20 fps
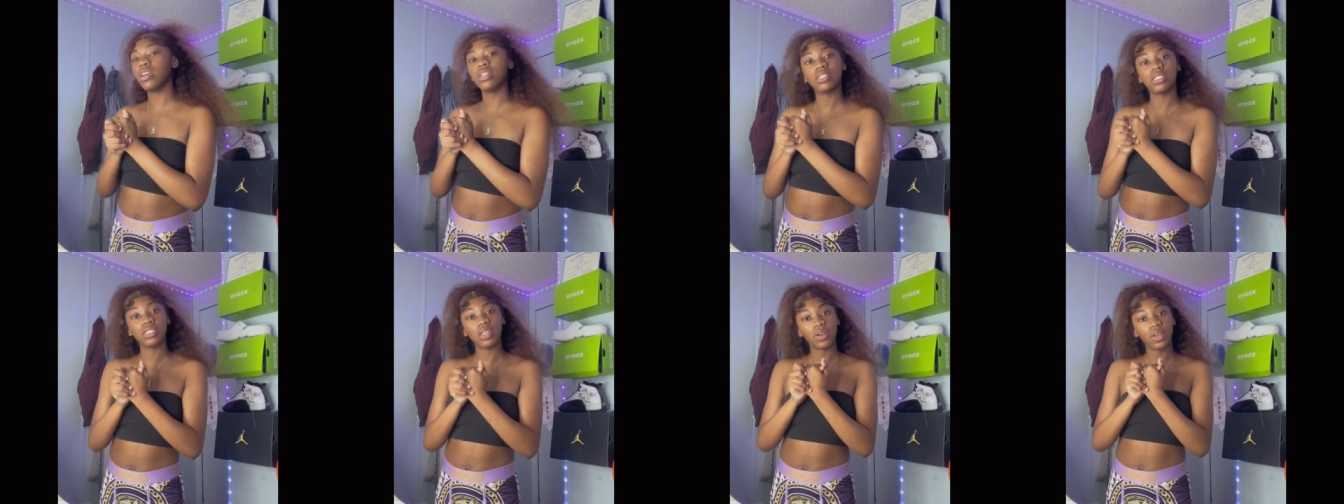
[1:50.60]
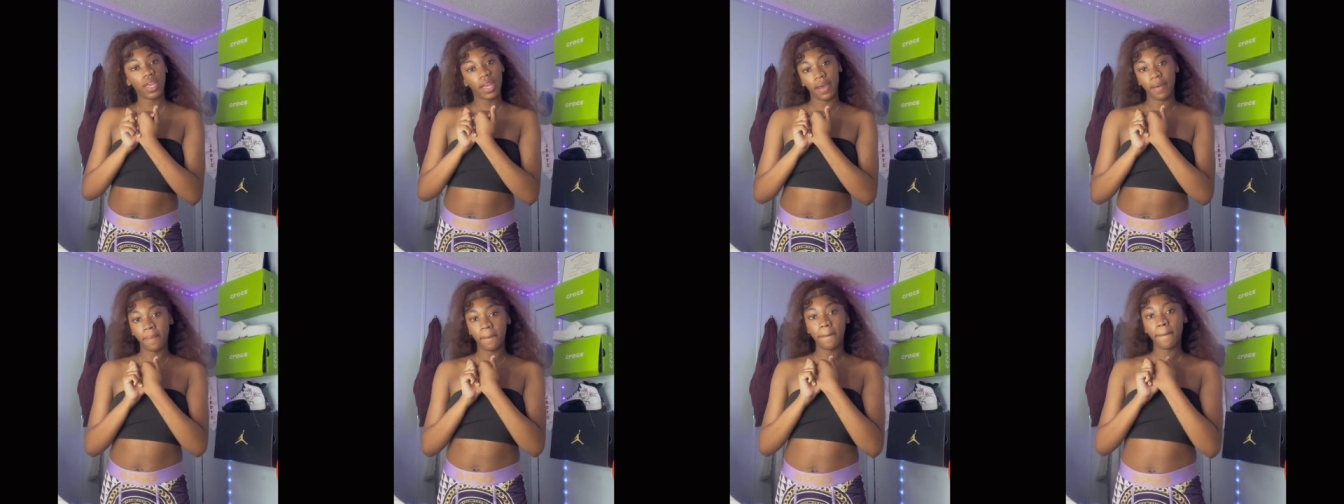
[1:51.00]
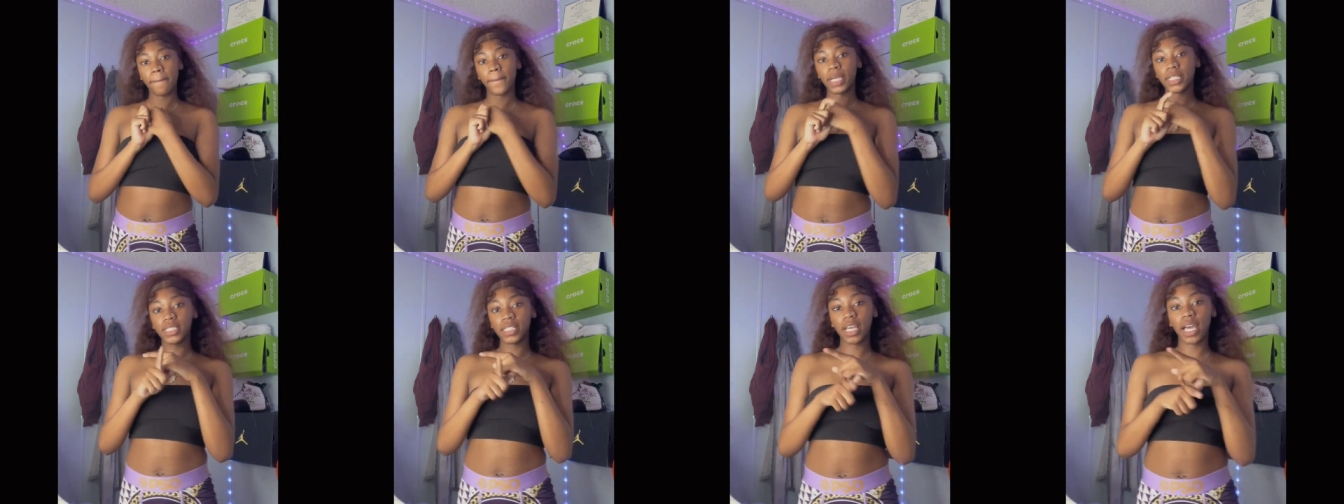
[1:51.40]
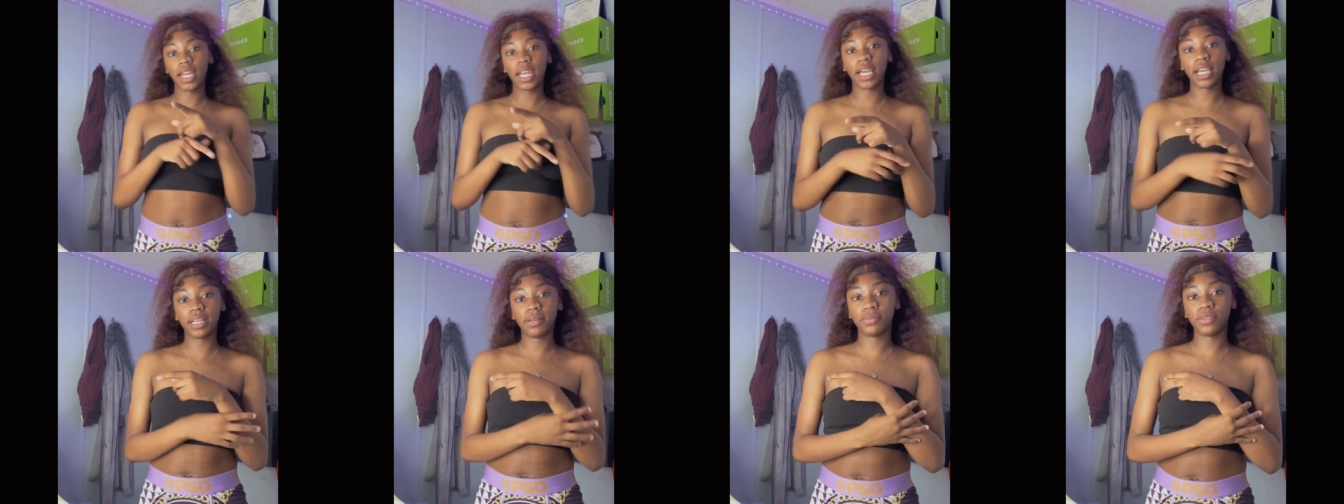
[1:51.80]
so yeah, make sure y'all
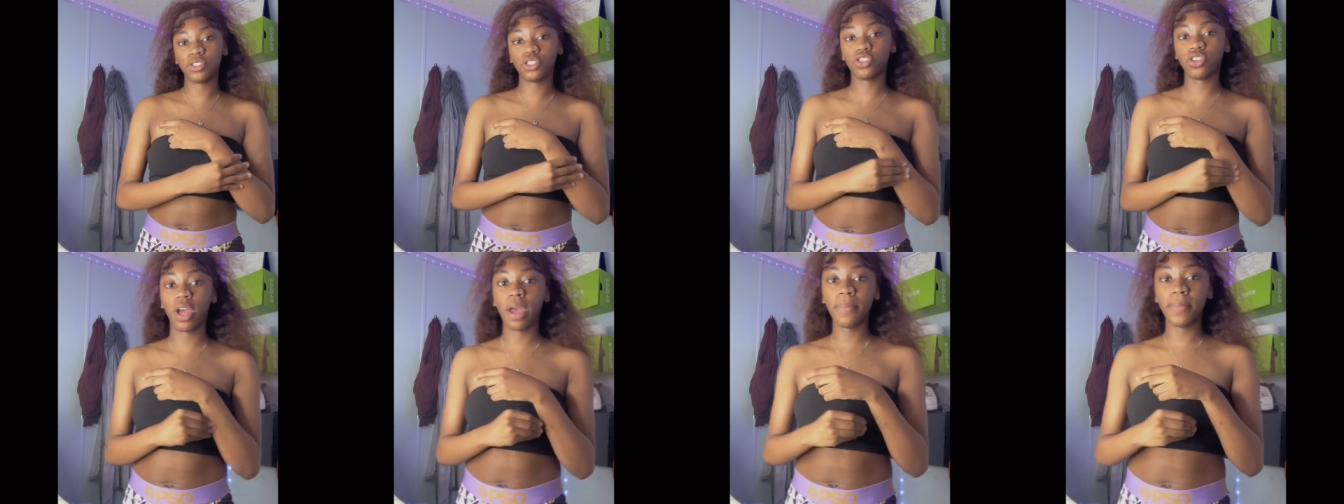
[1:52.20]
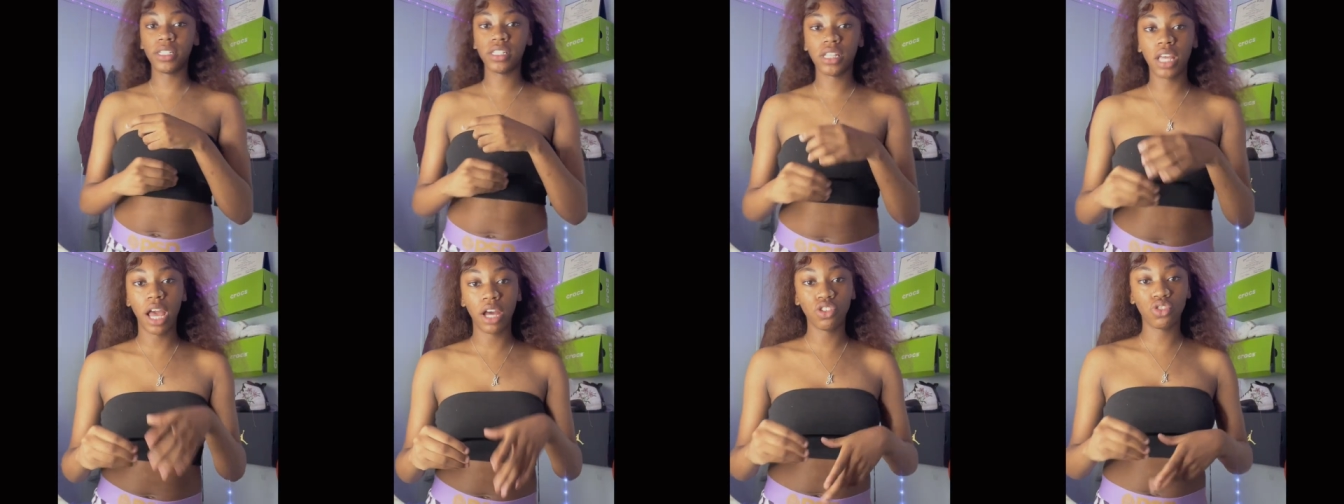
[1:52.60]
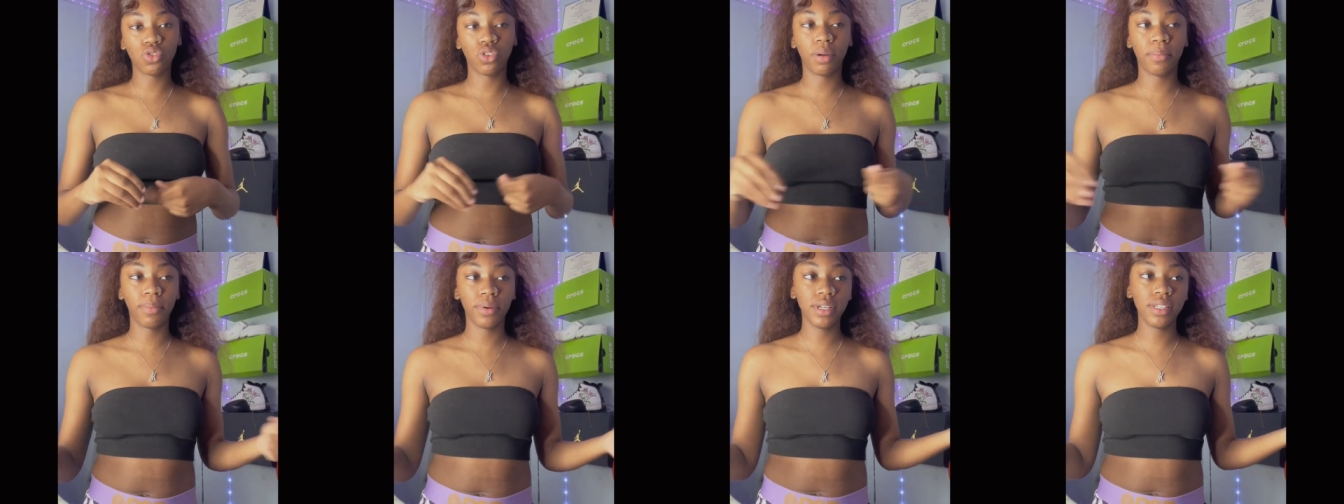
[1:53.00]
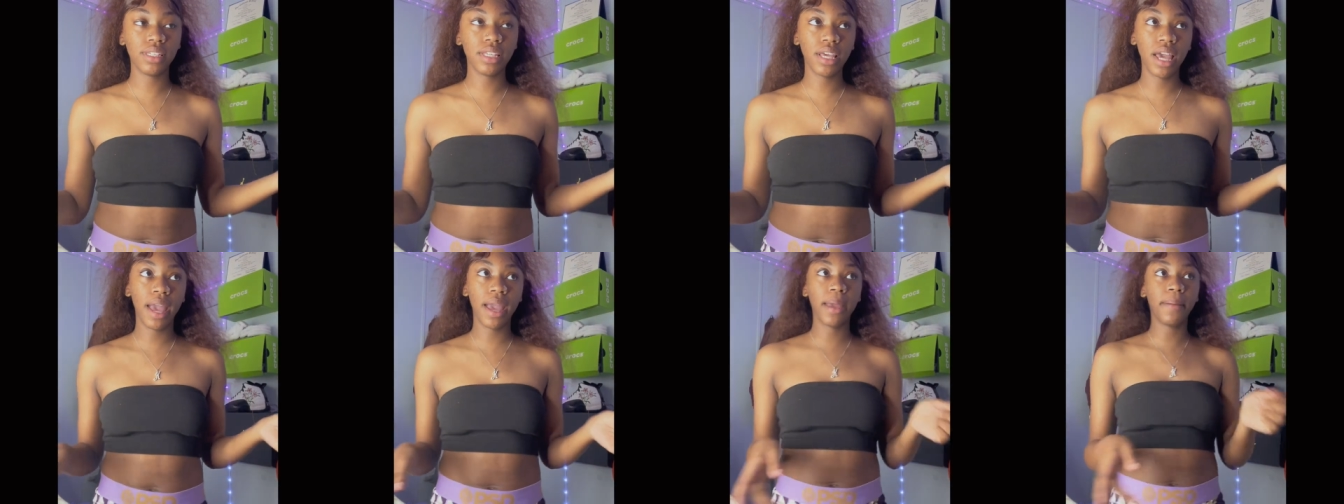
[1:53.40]
like, comment, subscribe. Make sure y'all join the Breezy
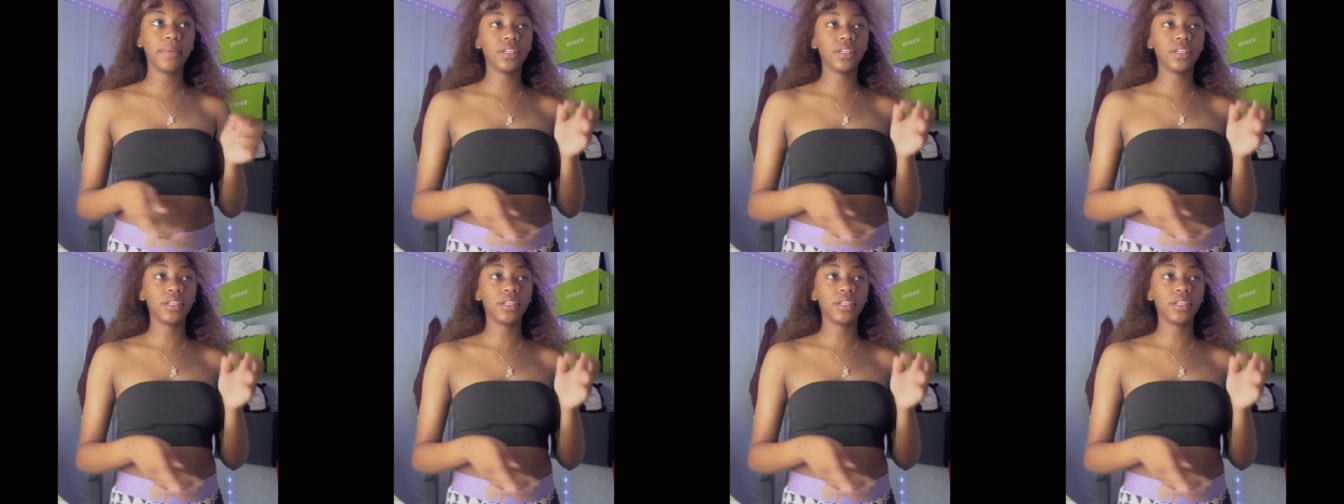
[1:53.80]
Game.